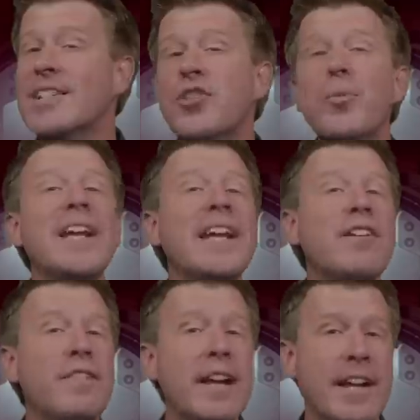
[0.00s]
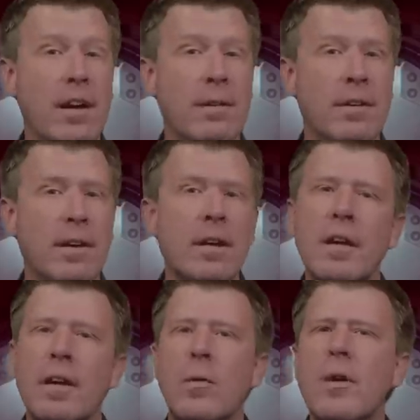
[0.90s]
is 3D video.
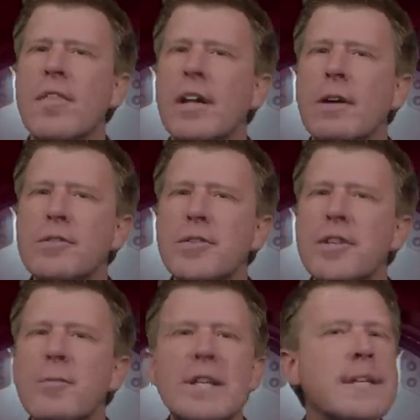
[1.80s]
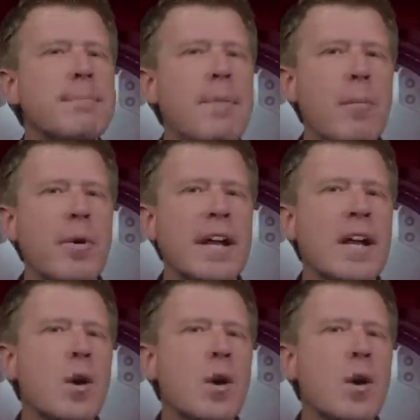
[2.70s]
One of the closest in recent memory